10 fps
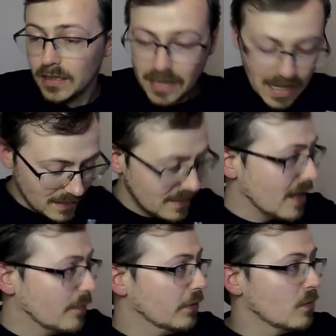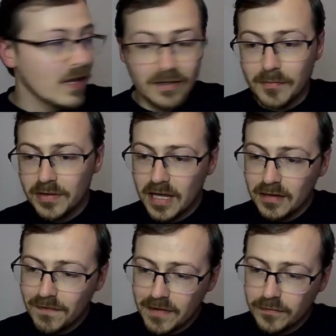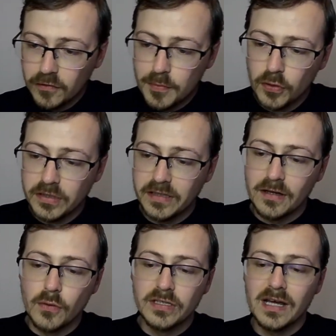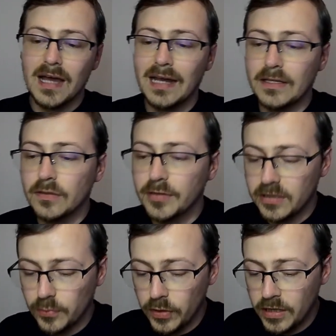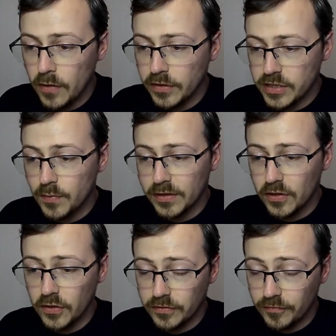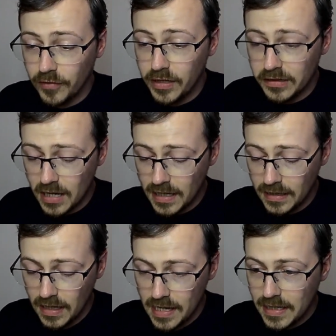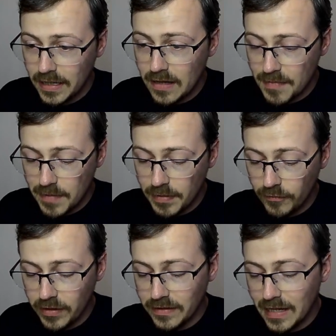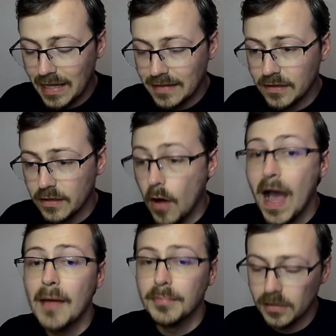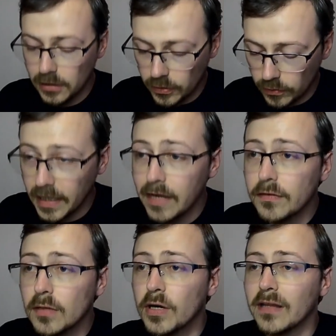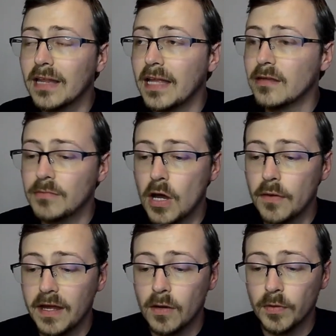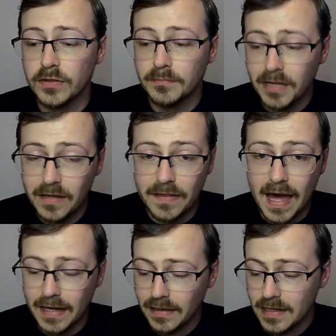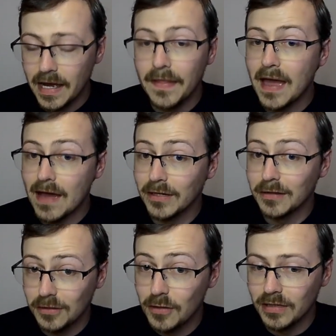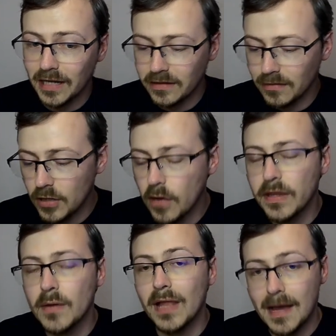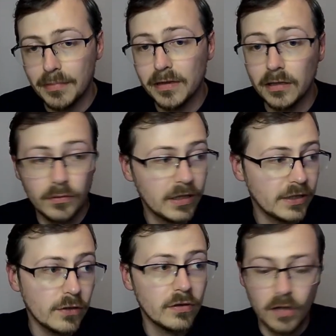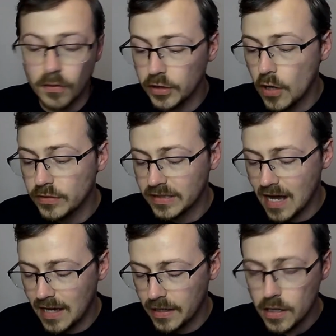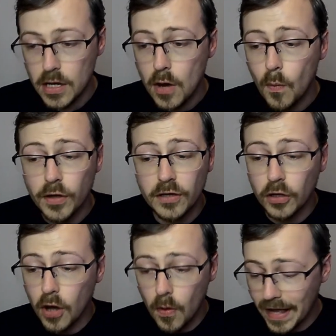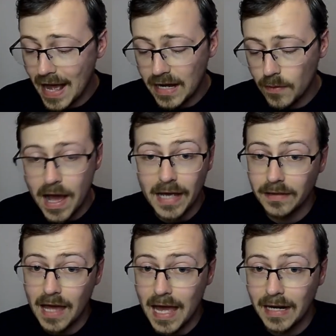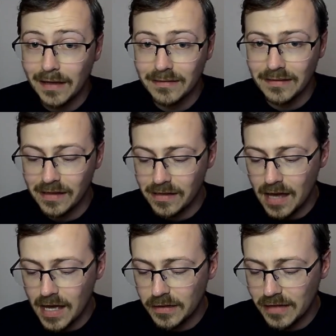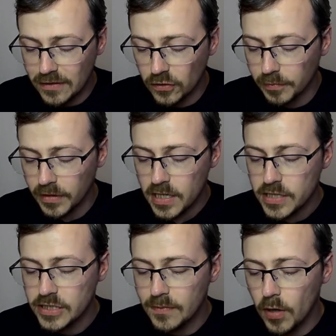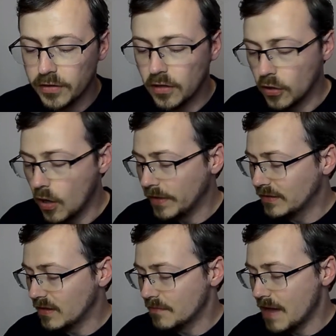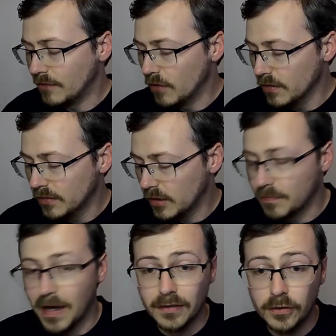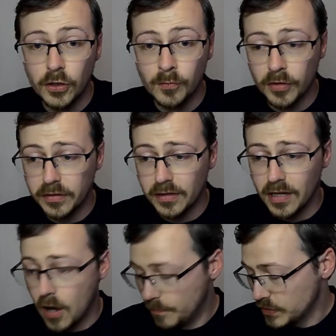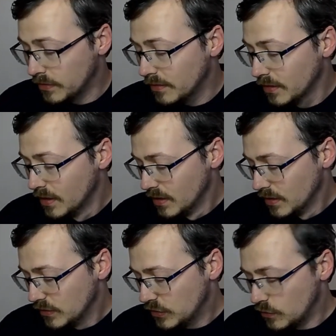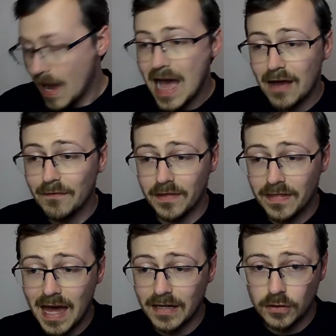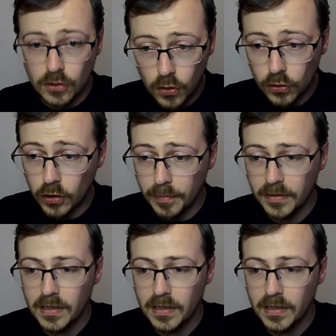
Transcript: Get the tables, welcome, says Fightful reported Dakota Kai let W W E know that she wasn't going to re-sign. Is that maybe a reason they let her go? Absolutely. If someone has let them know they don't want to be there and they have an excuse to let them go, they will absolutely do so. Dakota Kai was not going anywhere in that N X T uh, setup. She was not going to the main roster despite numerous uh, options to have that call up.